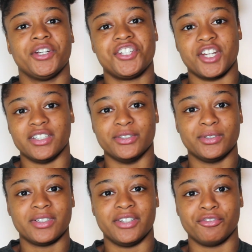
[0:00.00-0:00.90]
to our
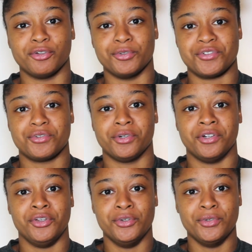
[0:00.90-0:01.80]
channel, and for those who are
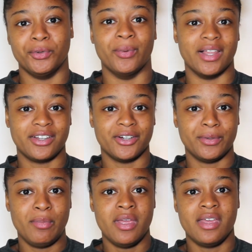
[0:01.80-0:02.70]
new,
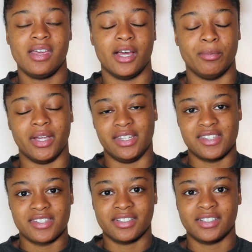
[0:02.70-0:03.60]
welcome. I'm
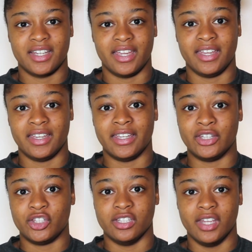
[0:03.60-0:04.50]
Aisa,
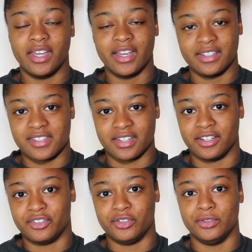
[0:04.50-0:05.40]
and today I
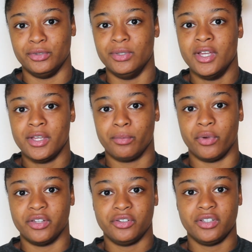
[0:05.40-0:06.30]
decided to
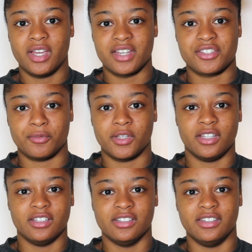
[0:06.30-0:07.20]
bring to you guys something
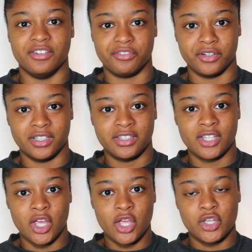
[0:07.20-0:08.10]
a little different.
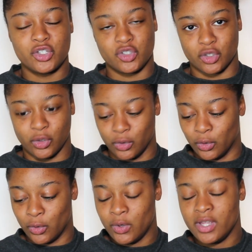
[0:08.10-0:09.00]

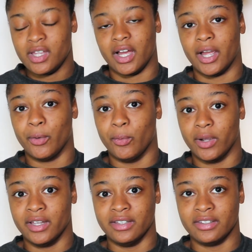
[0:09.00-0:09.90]
So I
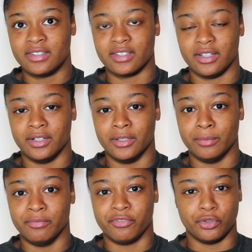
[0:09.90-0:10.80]
went,
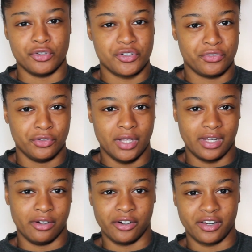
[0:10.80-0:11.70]
for those of you
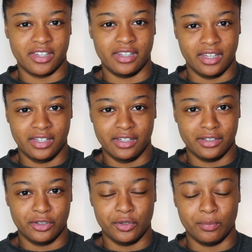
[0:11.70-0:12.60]
that are
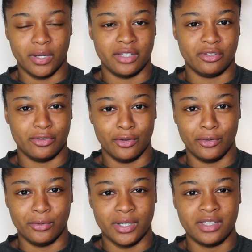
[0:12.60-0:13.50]
Canadian, you might
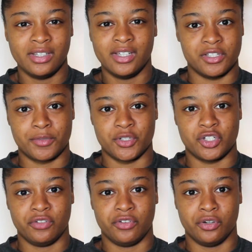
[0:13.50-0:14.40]
know it,
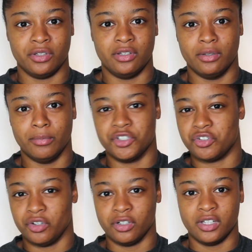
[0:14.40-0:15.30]
especially if you're in the
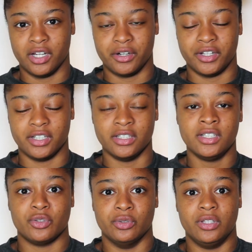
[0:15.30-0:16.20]
Montreal area.
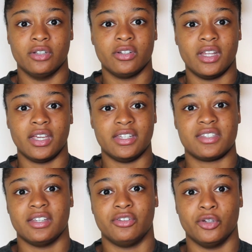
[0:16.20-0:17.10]
So the other day I
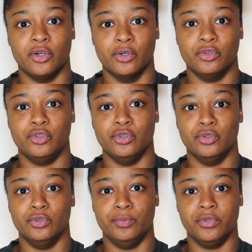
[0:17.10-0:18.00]
decided to go
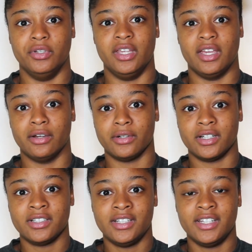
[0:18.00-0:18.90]
to Beauty
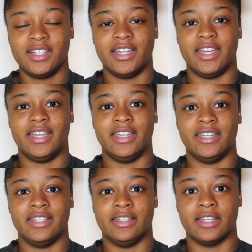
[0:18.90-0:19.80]
Hera,
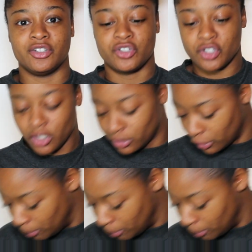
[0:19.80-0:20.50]
and I just got